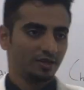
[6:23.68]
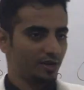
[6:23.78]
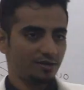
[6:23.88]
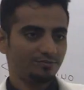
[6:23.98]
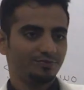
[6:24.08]

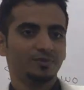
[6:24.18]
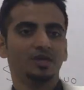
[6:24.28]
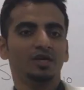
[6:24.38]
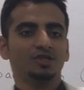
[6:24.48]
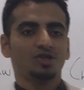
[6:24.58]
Clear?
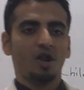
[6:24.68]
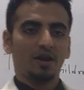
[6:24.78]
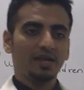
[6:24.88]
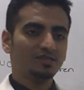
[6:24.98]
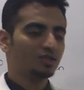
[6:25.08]
So
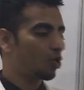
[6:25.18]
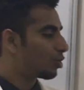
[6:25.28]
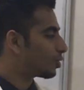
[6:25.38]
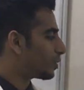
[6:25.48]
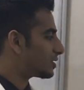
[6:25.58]
now let's
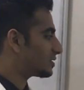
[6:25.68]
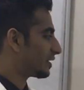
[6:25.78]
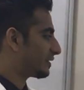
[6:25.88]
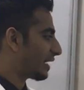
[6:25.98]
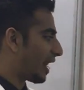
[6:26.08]
go towards the
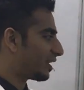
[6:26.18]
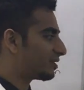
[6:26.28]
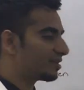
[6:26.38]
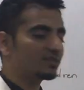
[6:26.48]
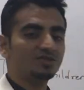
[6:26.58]

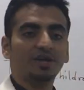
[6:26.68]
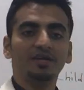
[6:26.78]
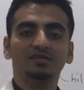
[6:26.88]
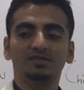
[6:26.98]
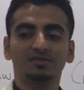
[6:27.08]

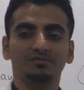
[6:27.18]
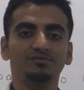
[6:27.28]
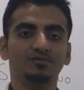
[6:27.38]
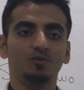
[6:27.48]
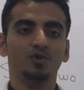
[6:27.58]
characteristics
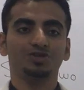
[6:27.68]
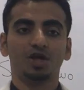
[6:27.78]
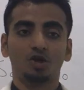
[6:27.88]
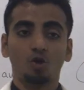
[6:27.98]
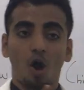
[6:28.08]
which
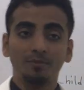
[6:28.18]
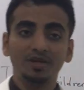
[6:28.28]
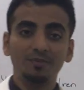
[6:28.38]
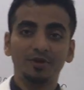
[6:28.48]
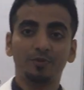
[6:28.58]
are
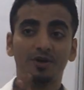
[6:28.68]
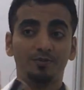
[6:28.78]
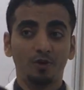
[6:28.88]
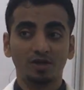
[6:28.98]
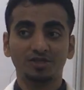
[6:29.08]
common
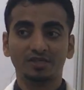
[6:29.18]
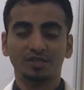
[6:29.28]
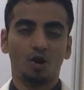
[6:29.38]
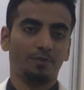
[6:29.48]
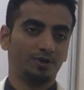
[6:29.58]
between projects
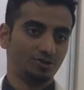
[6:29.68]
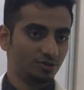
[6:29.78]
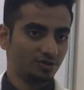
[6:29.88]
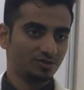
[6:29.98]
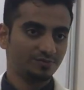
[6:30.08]
and
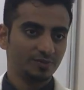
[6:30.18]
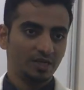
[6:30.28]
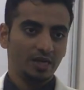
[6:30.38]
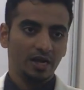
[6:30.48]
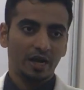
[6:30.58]
operations.
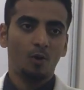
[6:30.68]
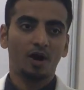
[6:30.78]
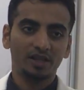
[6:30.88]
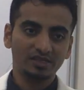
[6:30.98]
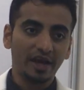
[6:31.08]
Now
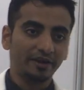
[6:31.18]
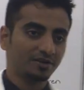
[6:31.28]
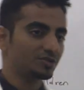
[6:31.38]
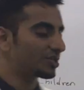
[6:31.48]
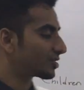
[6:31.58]
what are these
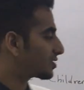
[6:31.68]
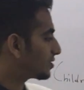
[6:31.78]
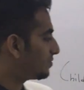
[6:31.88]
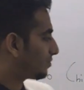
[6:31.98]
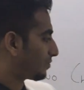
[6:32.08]

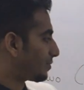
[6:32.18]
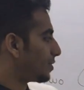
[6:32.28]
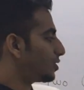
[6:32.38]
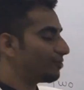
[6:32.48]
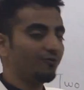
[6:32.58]
characteristics?
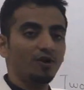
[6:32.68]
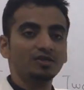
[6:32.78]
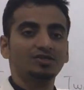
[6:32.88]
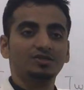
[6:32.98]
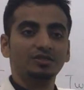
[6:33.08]

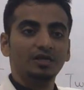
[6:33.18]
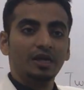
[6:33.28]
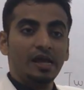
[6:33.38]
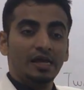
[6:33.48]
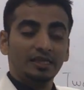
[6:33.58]
First,
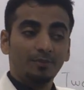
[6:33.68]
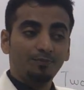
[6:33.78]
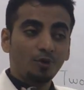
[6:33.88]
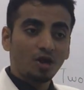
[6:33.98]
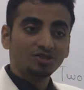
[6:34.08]
the
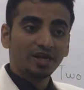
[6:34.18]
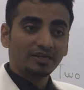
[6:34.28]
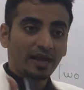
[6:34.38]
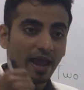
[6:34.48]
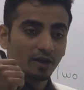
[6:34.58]

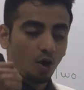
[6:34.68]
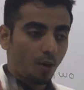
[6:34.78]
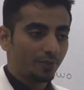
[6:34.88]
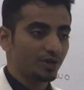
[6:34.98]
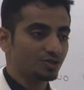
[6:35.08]
project and
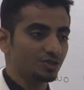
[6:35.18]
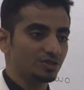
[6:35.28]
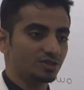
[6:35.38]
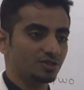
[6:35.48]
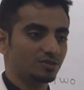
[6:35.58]

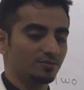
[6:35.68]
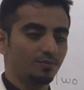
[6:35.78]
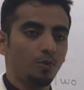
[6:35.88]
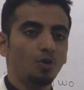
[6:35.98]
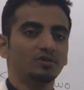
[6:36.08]
operations
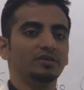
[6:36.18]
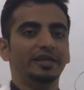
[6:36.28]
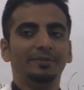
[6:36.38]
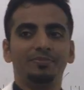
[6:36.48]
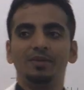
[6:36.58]
both
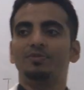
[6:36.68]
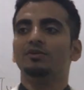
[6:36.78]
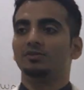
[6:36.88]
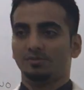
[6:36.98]
need people.